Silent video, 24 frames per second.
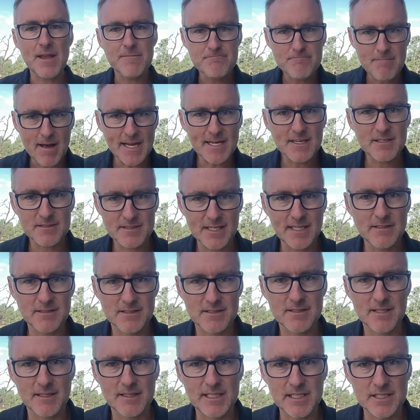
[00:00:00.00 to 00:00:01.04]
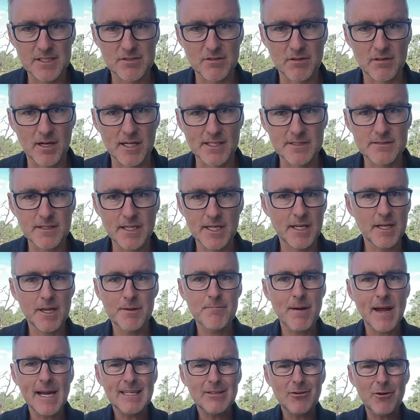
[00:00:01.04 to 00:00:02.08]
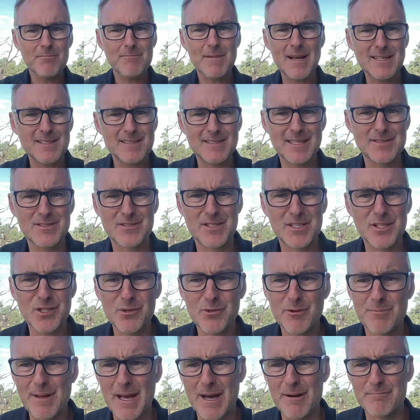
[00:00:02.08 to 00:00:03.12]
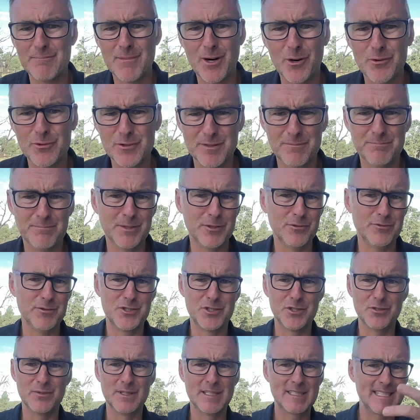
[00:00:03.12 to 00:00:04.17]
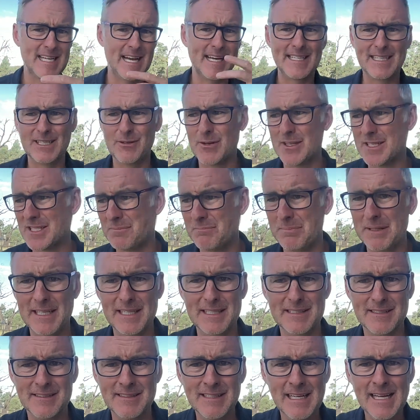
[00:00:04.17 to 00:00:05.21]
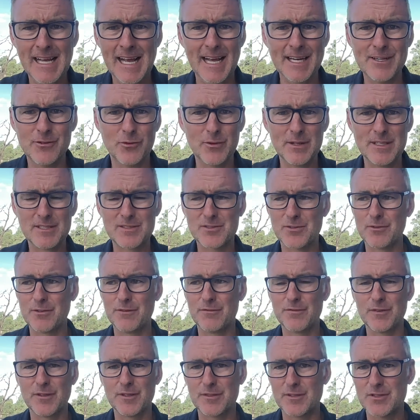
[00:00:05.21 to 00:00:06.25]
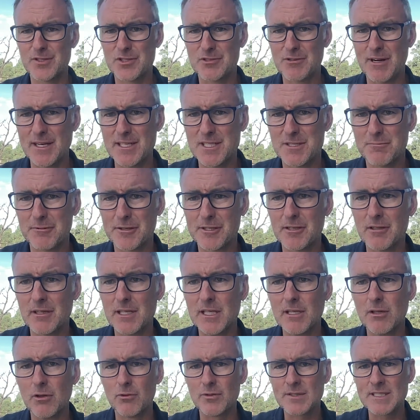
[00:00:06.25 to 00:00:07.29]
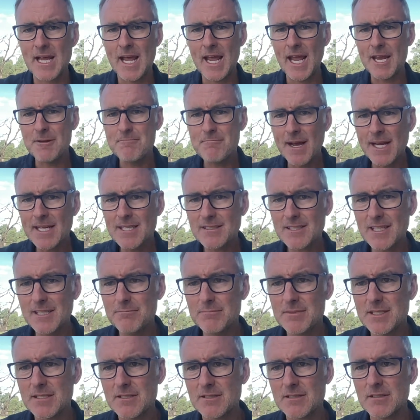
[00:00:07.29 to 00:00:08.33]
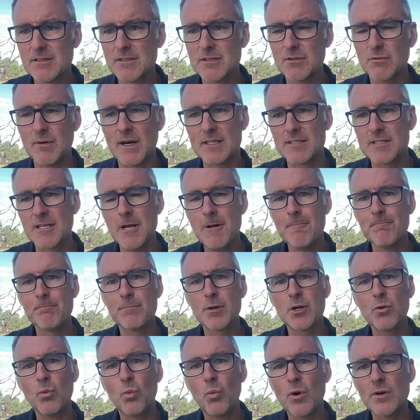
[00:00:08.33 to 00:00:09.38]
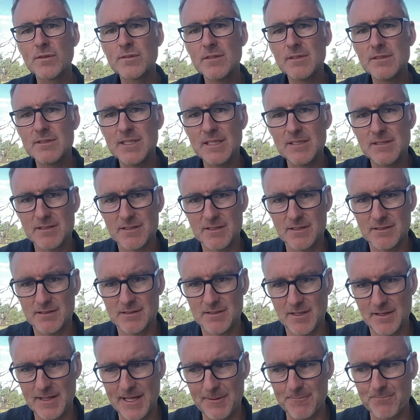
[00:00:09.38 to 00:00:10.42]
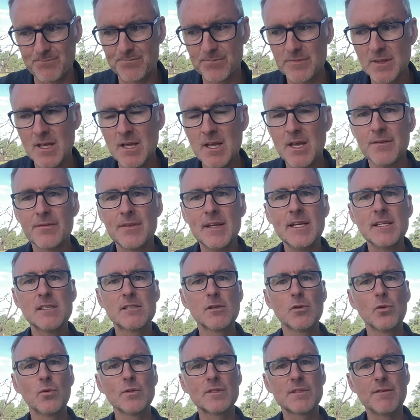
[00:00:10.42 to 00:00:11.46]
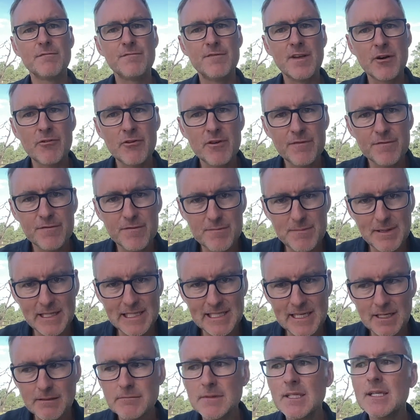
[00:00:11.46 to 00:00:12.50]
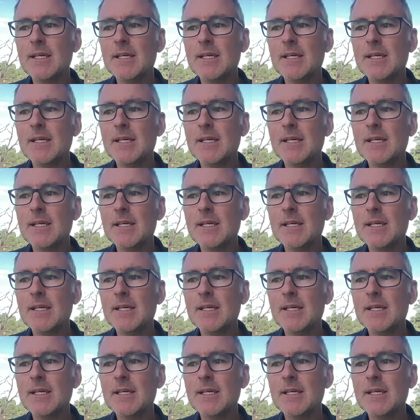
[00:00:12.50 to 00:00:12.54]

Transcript: make sense to the Israelites. It may not make sense to you about mold and mildew and cutting one's beard and all this sort of strange, peculiar laws. It may seem distant to us, but it wasn't distant to them. These laws are very familiar